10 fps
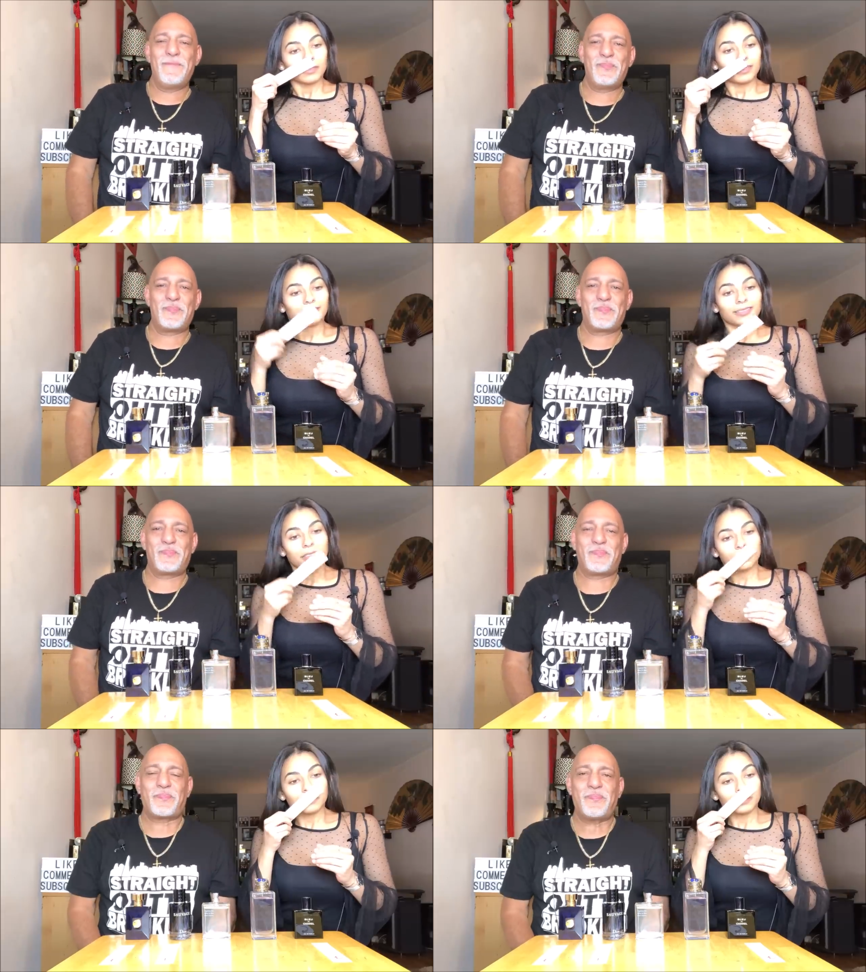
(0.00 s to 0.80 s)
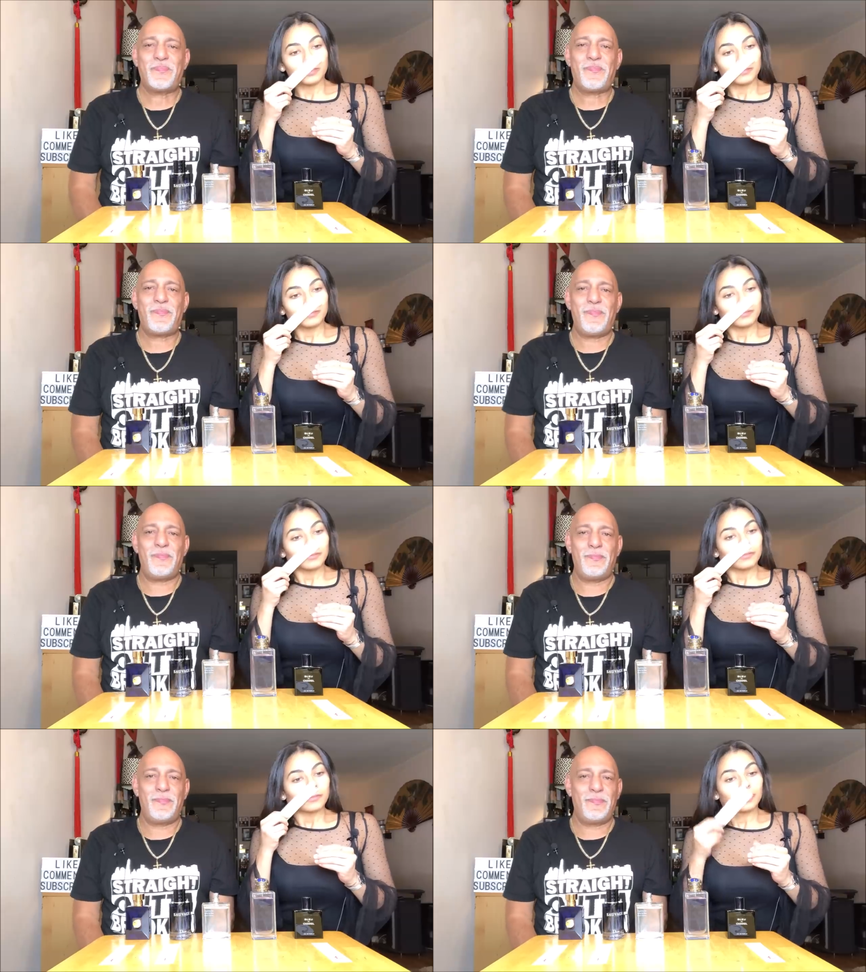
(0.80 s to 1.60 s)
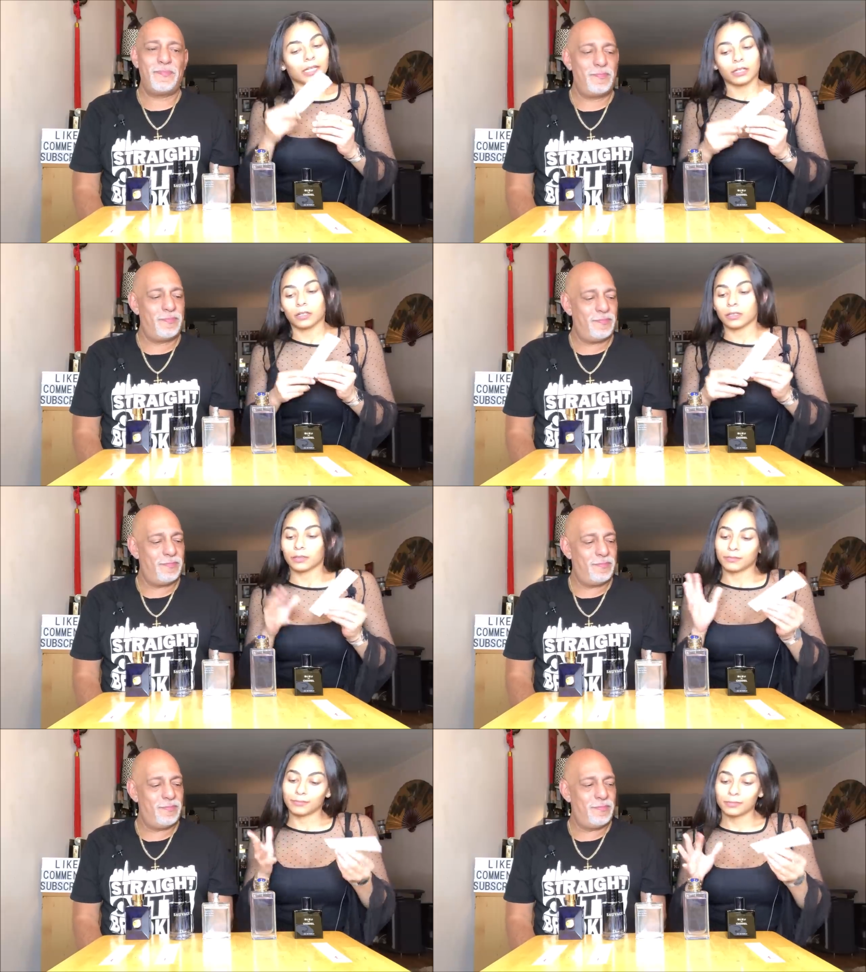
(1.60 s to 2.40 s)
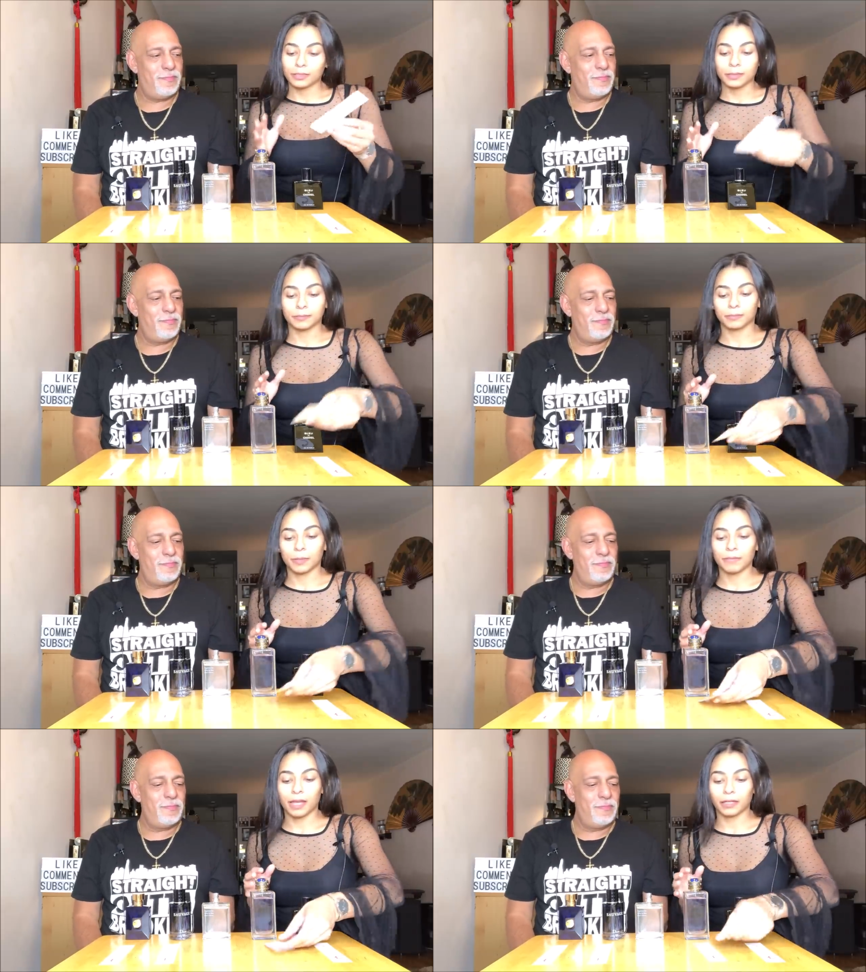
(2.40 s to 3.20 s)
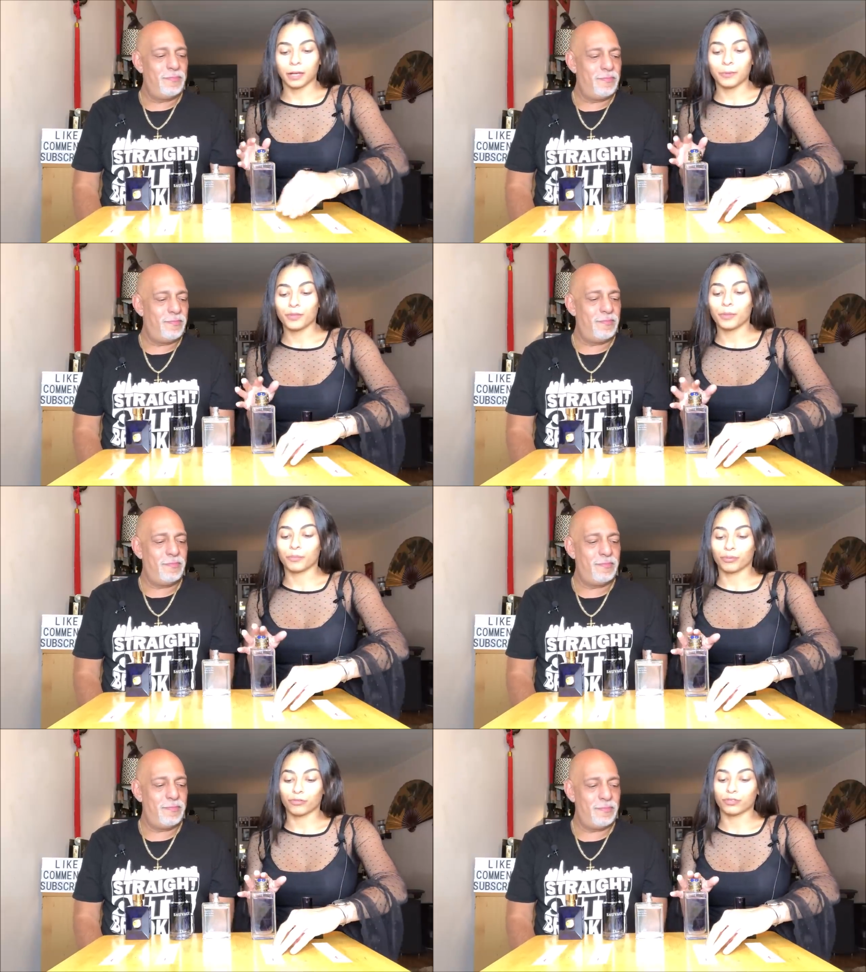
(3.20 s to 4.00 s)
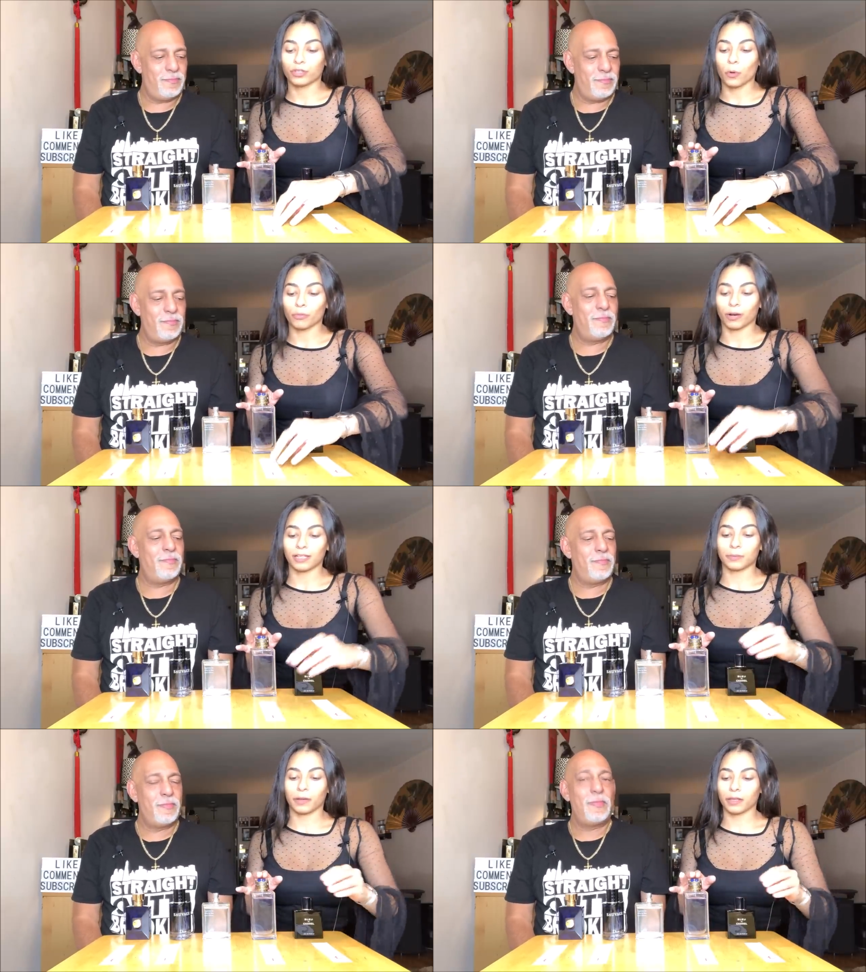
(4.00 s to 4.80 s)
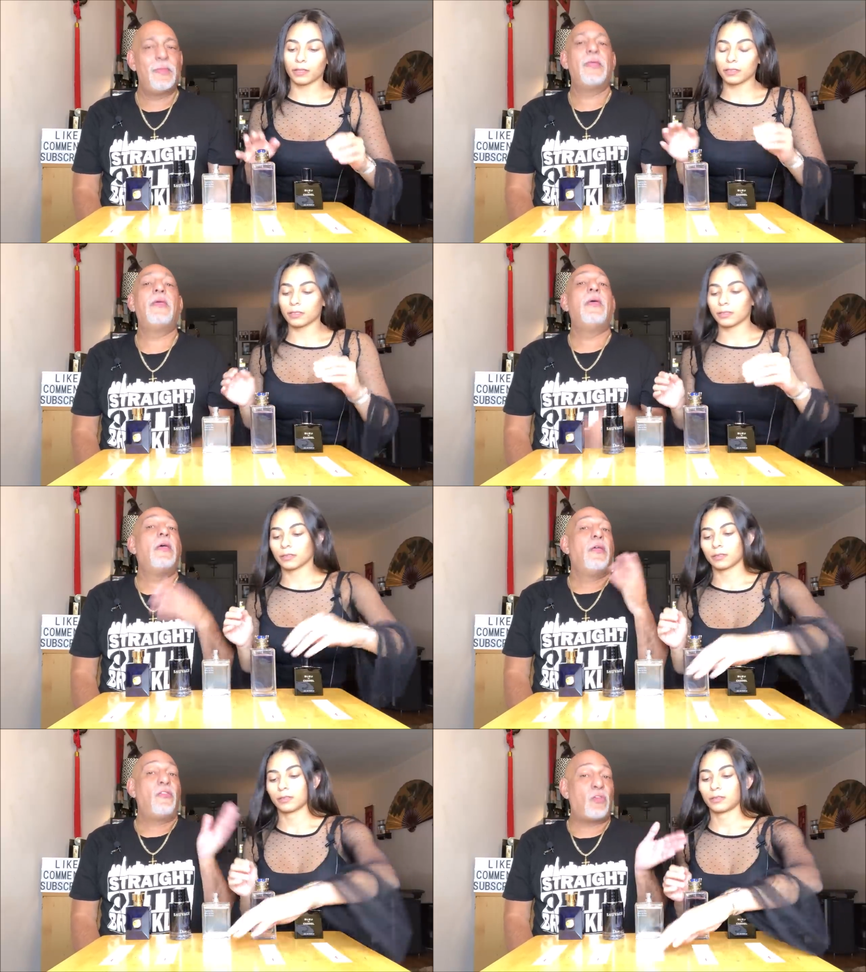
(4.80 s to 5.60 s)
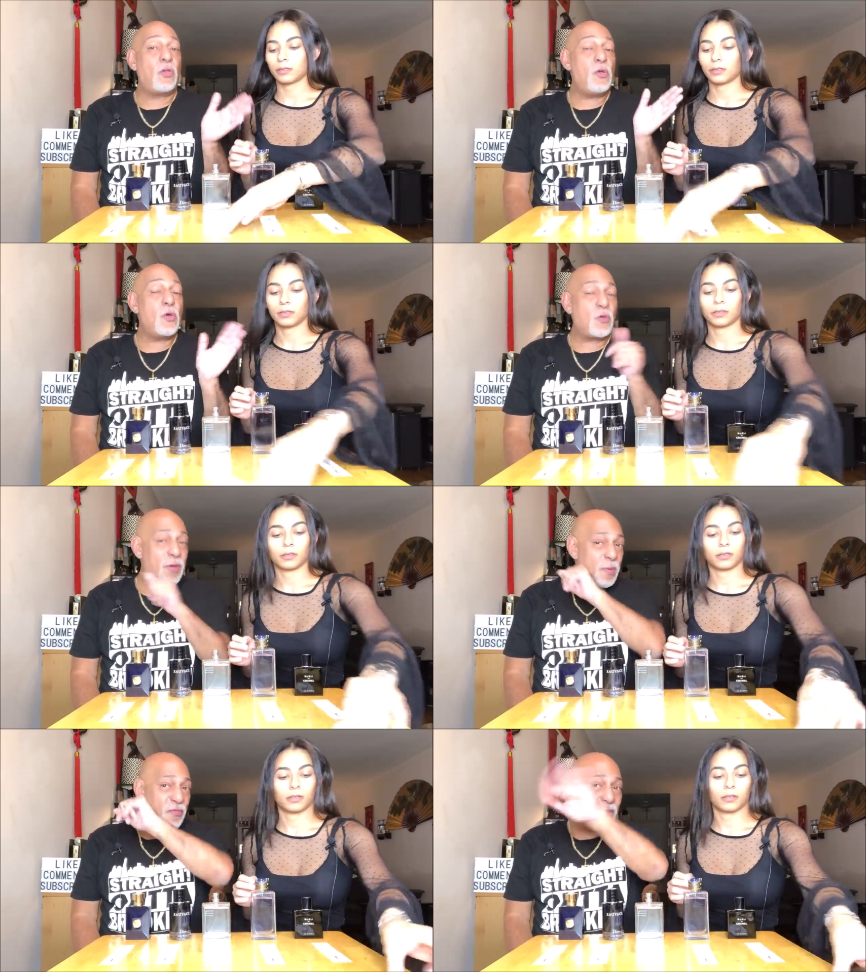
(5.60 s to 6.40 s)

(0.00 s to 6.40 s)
Speaker 1: Still I'm not so impressed by this.
Speaker 2: So you agree with